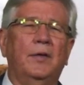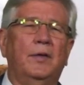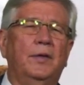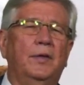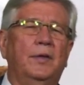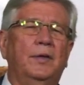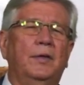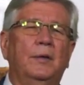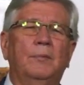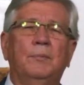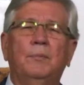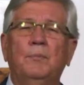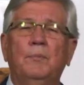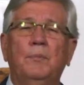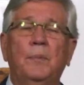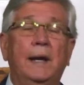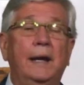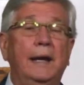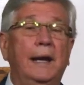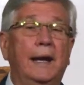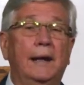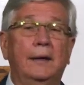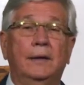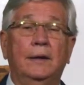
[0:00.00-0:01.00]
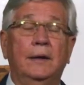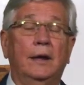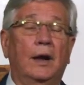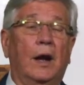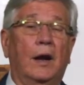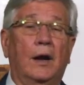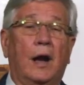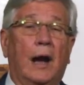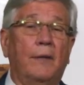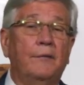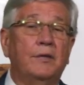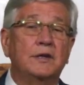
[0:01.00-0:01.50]
Many had
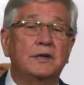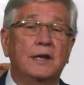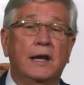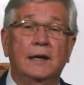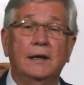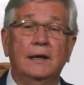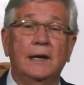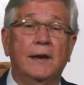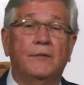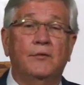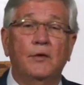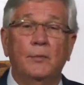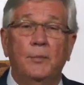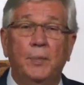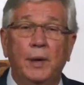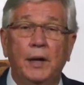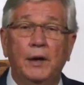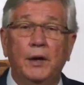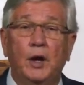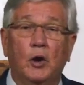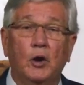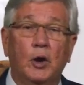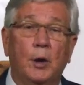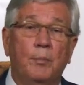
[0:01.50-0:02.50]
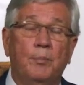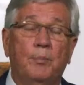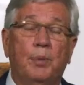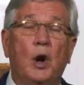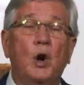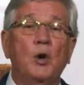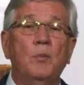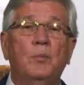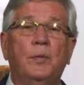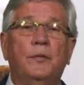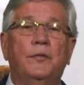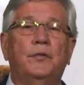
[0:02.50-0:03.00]
obviously had never been on a
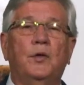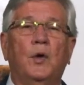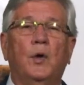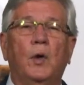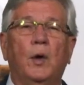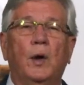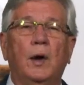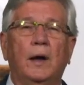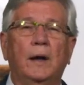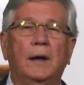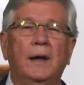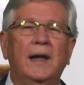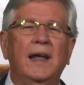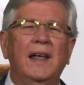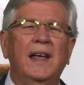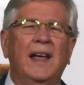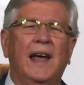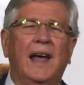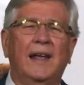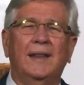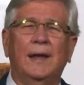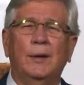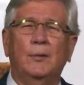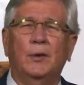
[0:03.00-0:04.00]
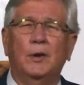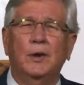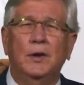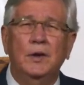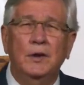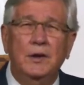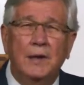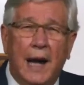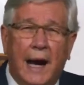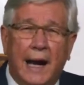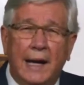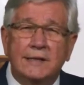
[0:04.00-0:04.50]
boat before, and they were
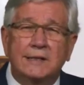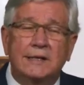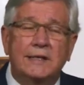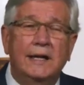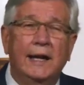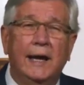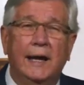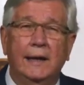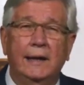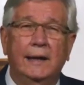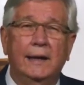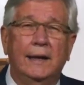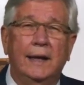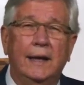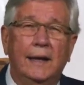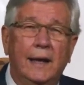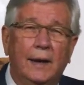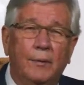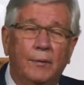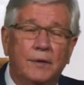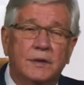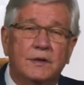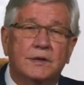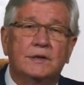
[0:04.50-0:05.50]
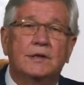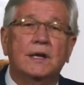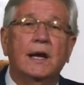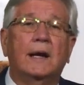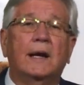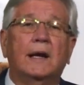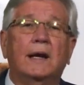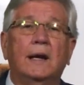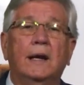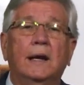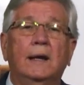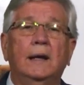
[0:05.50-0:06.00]
nauseated, and they were
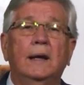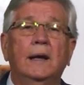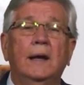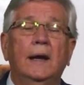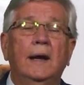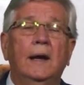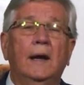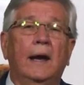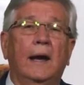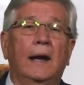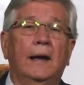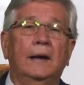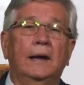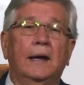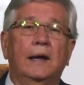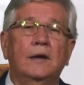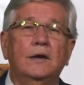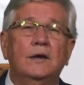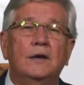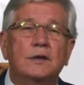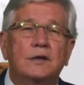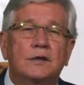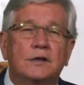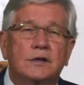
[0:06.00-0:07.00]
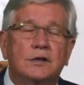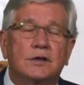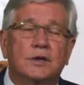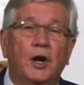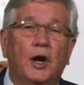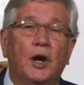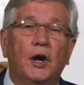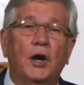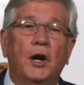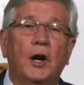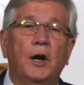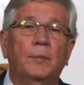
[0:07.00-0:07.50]
sick and
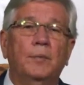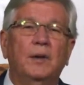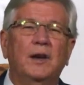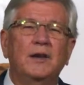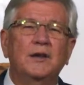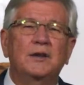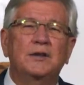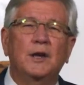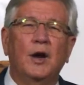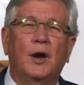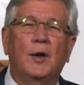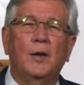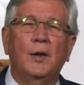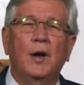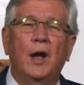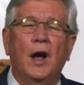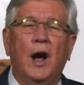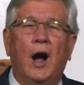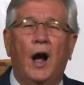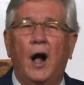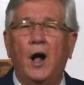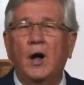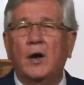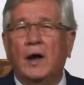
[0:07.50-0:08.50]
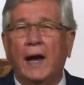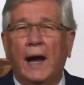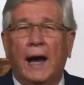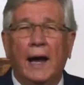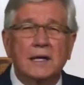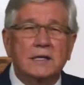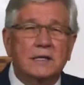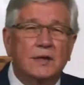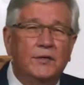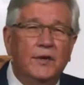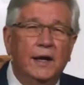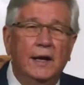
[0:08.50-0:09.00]
disturbed. And so all
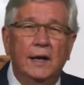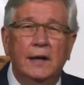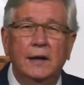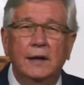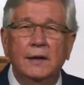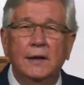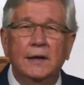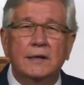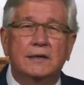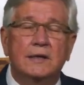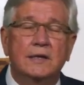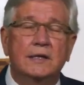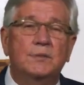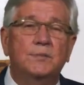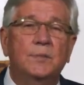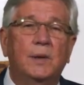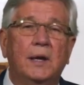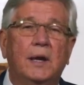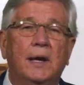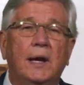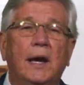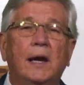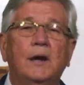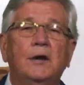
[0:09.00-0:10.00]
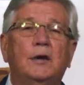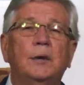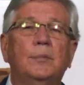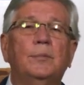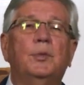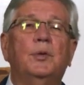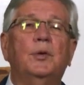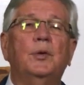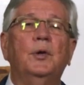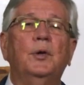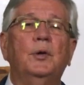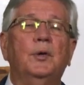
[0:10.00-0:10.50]
kinds of illnesses began to
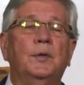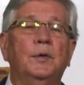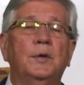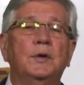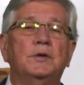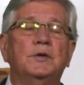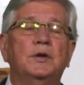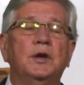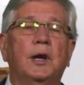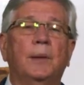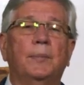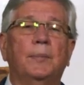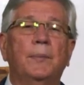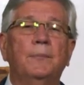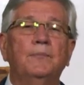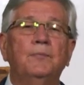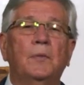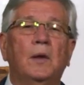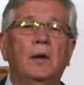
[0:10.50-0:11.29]
brew on the ship.